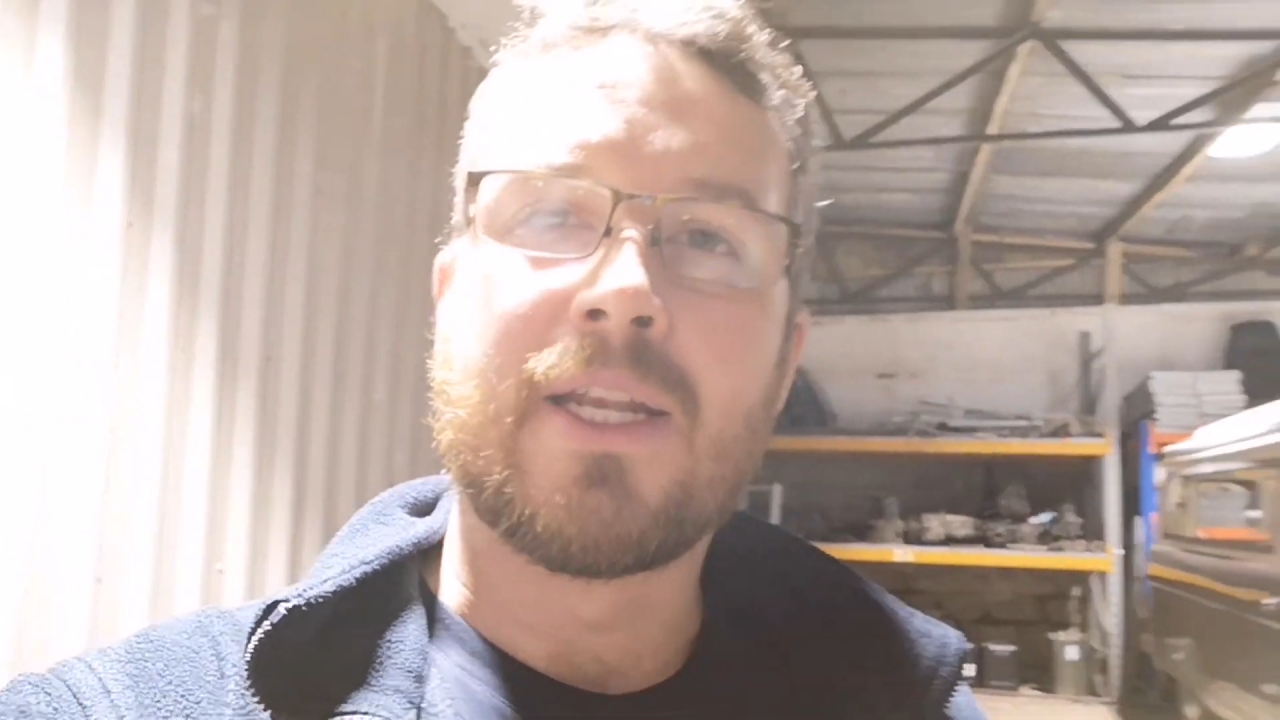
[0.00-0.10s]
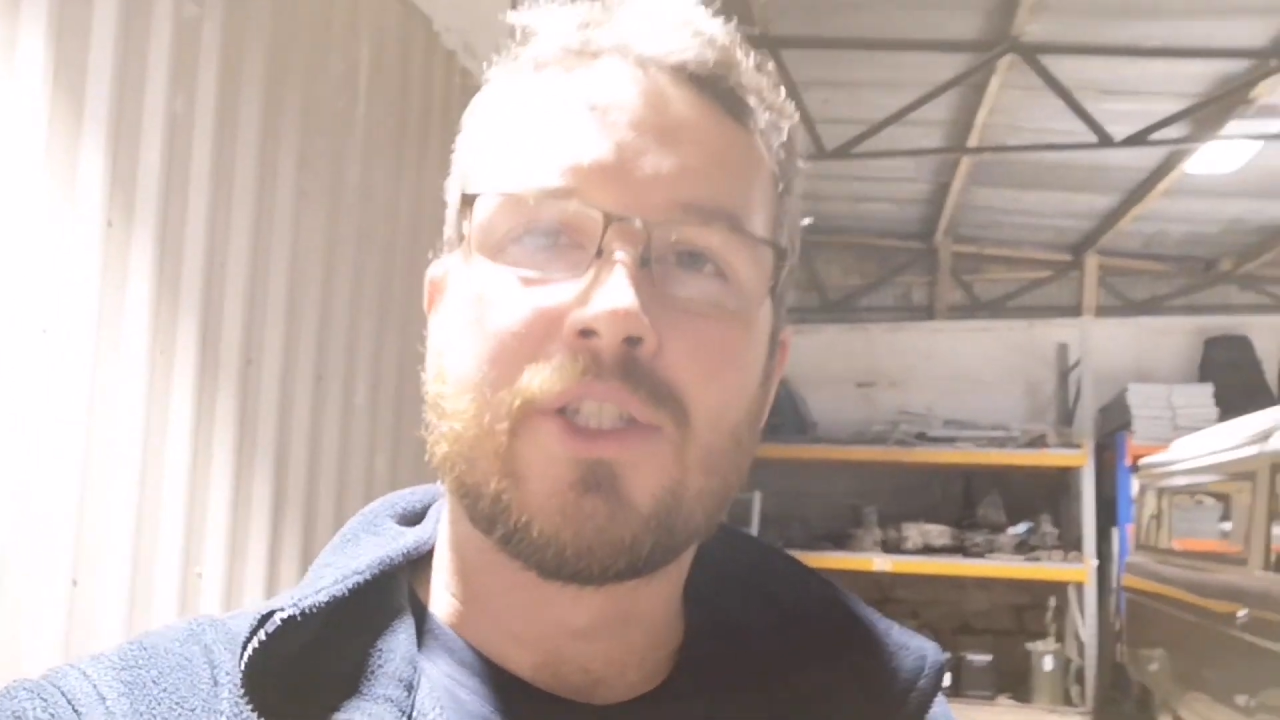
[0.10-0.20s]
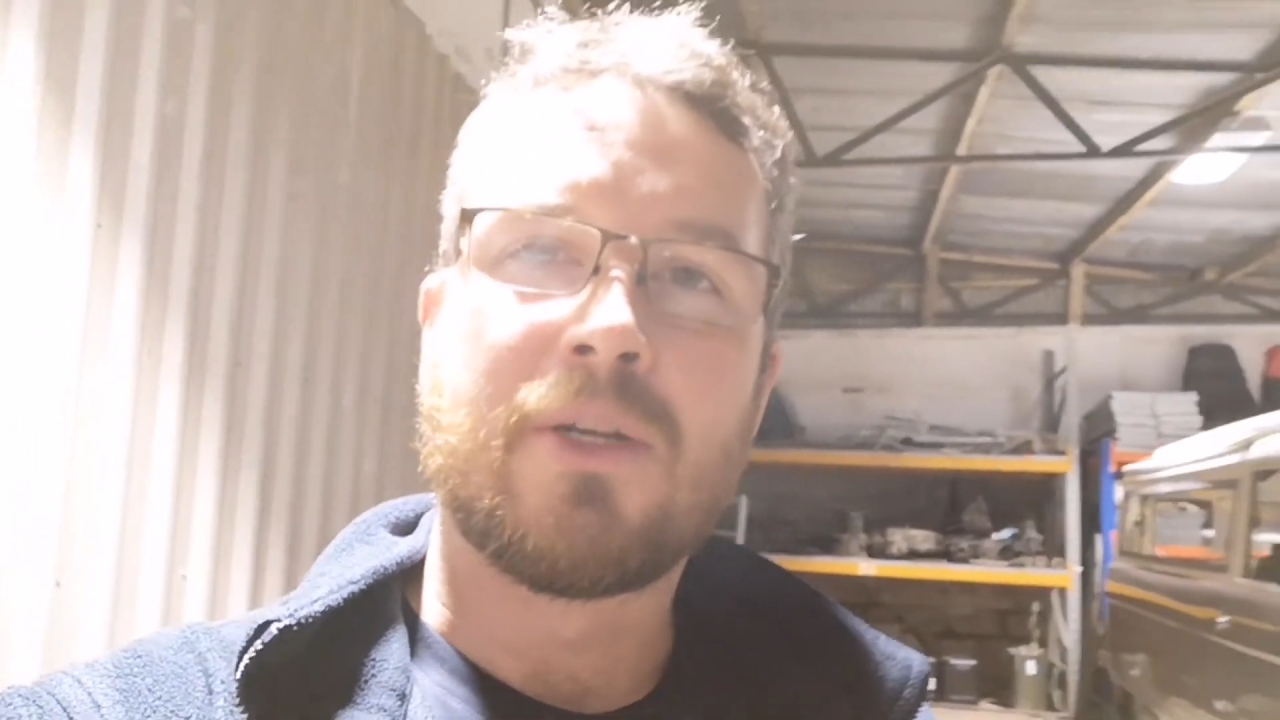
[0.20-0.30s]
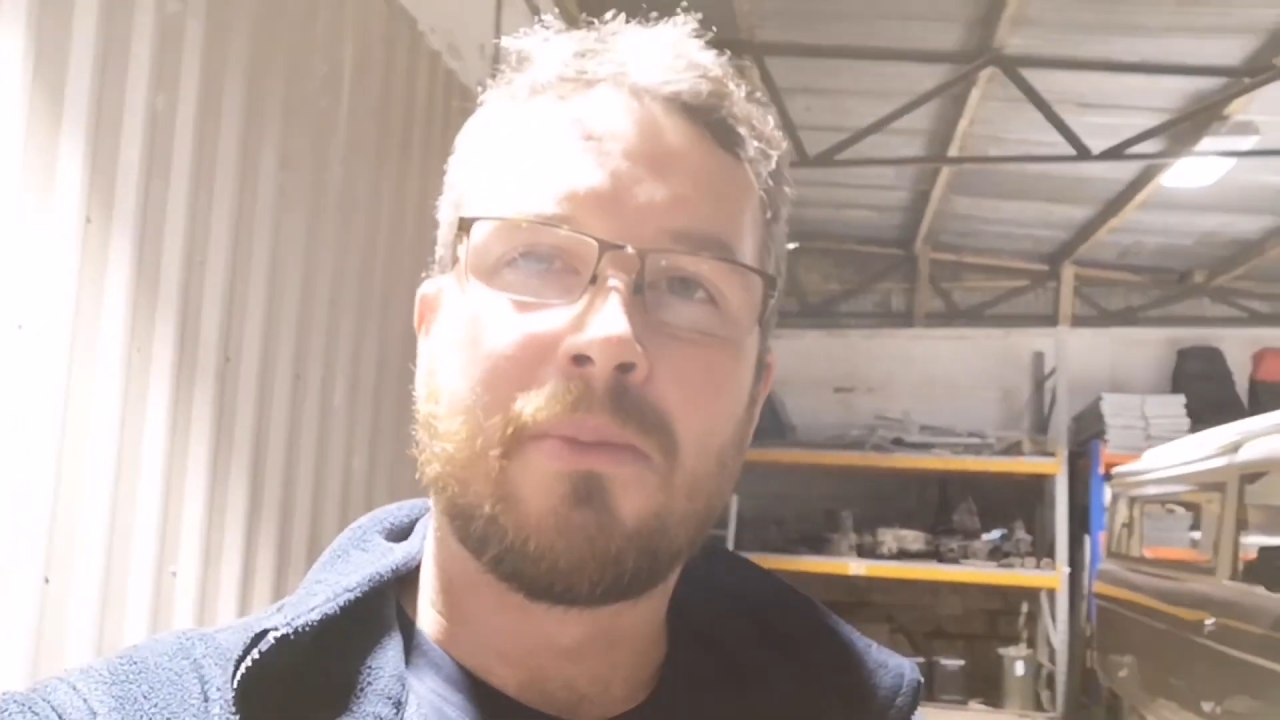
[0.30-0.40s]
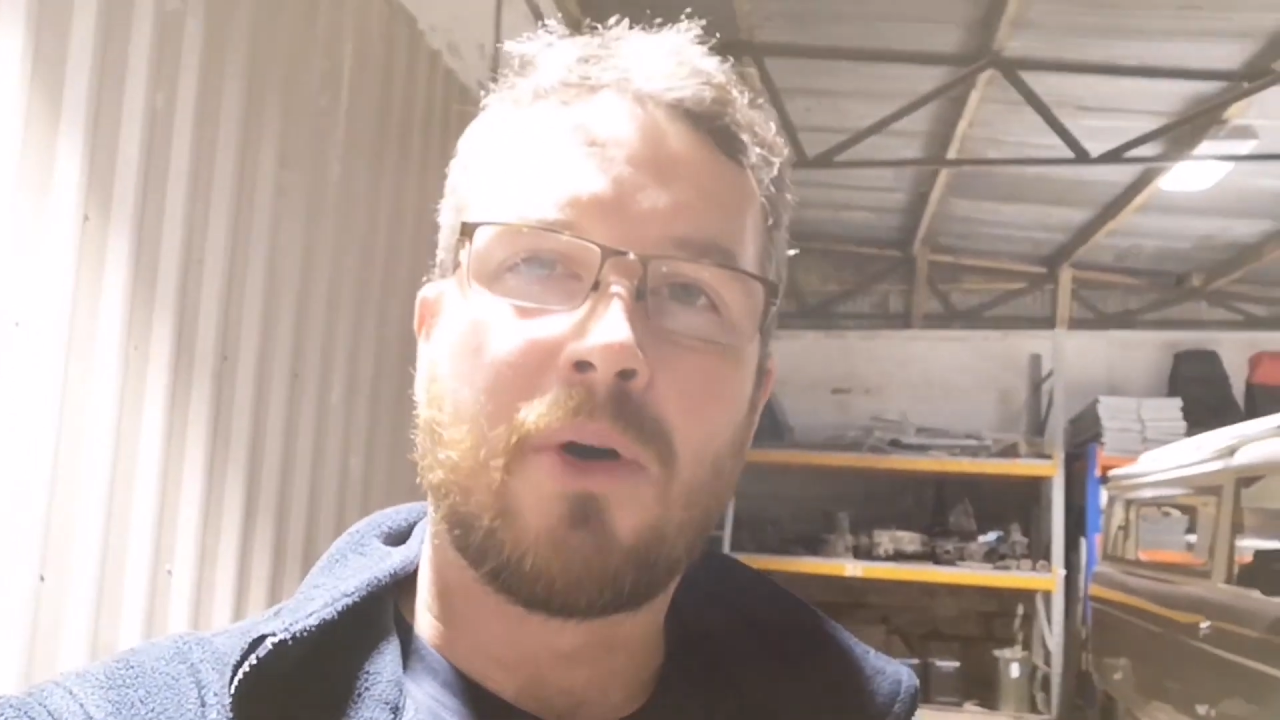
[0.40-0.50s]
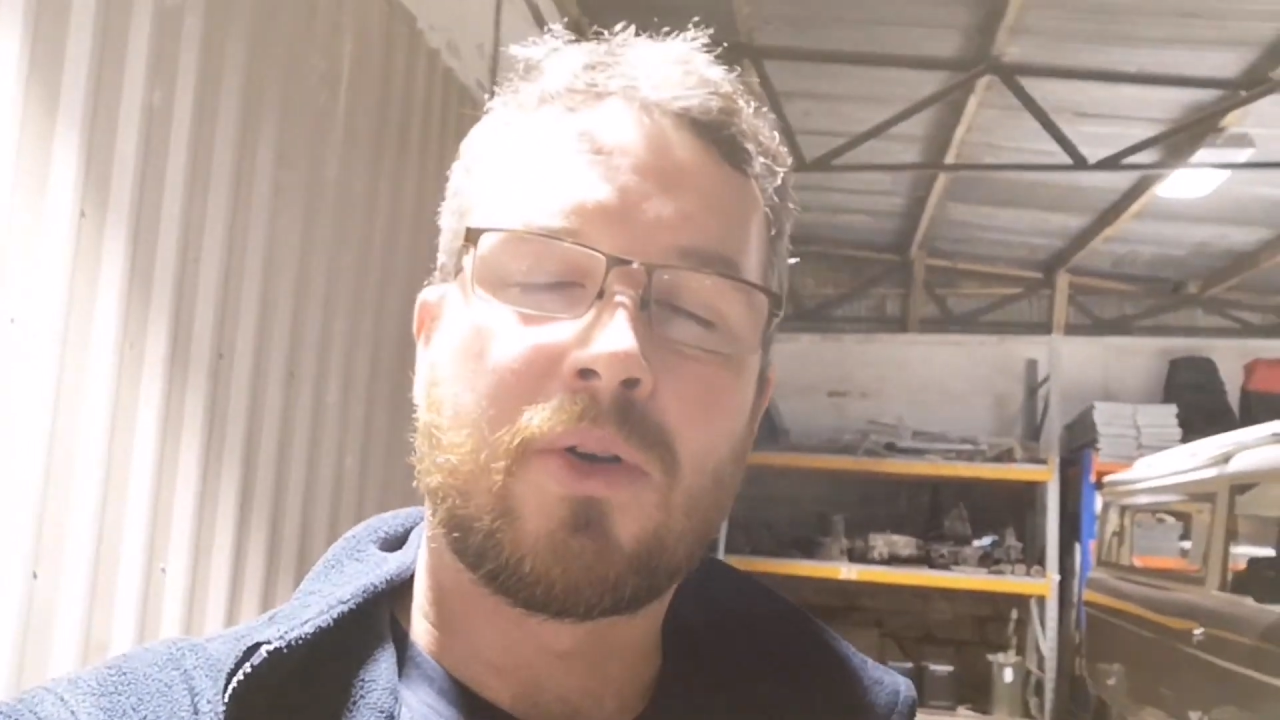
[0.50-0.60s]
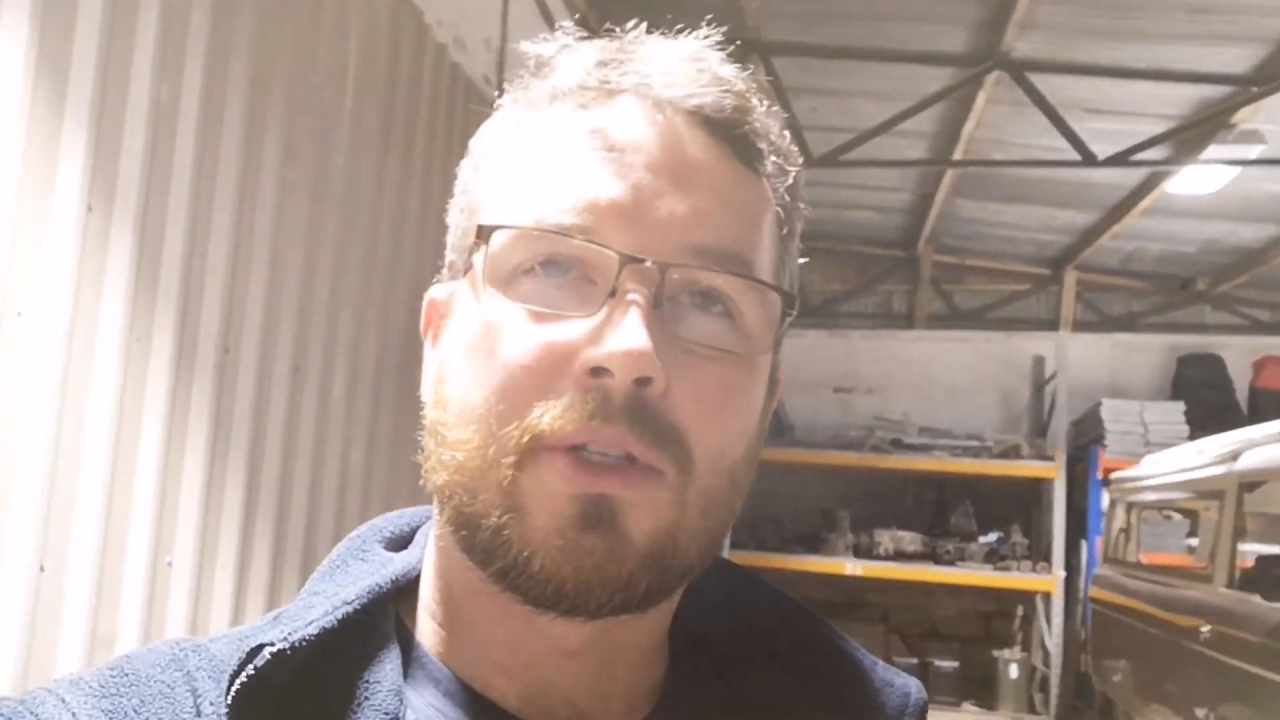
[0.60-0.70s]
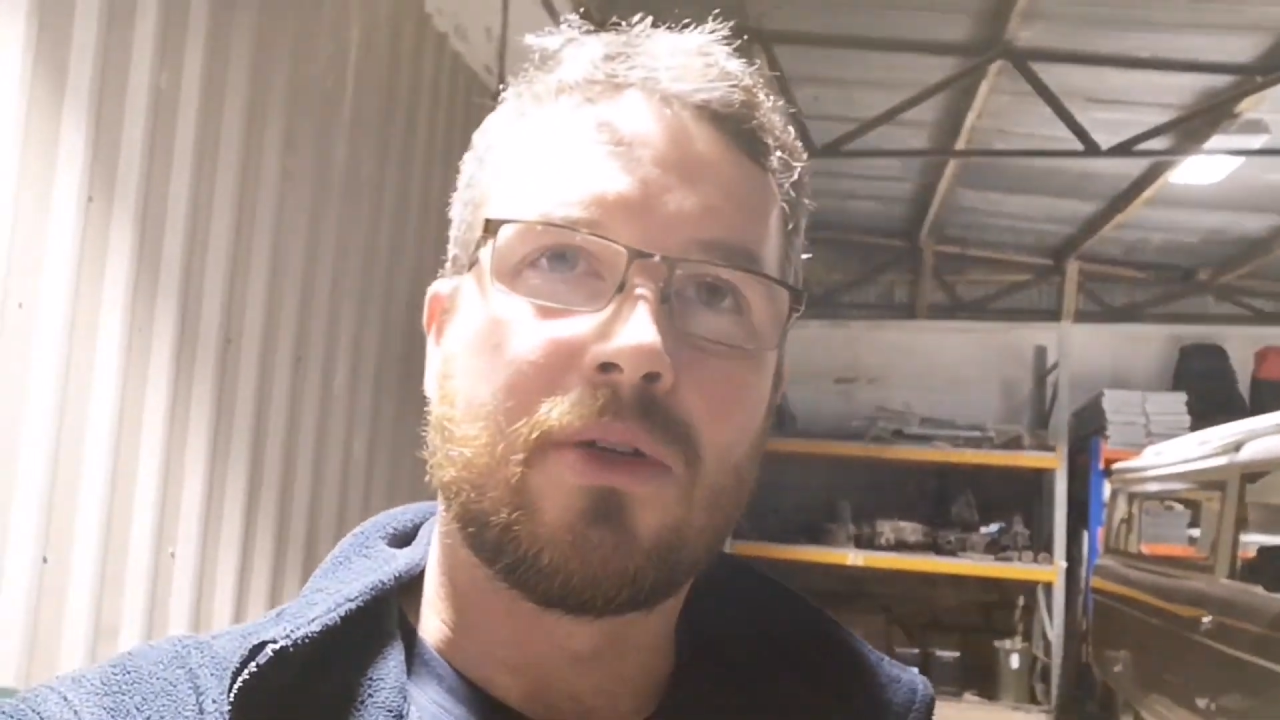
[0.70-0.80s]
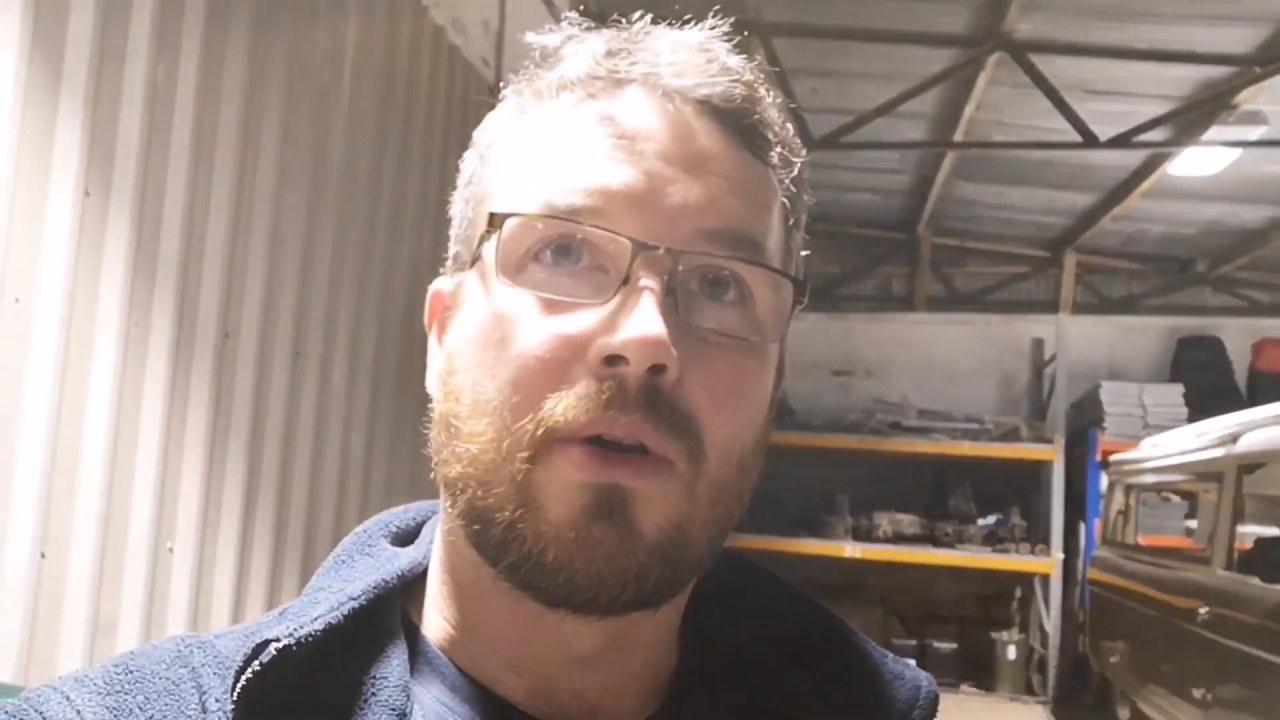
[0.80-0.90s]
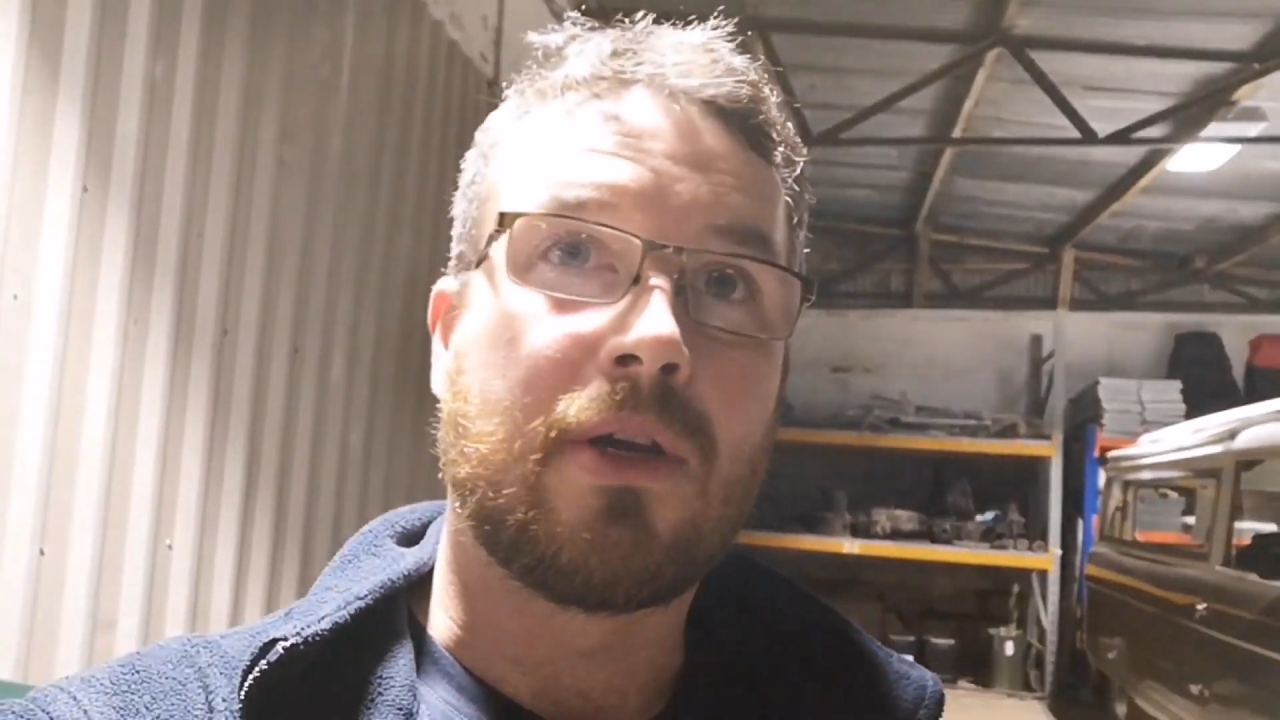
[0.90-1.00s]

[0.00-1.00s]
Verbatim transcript: engine and box, though,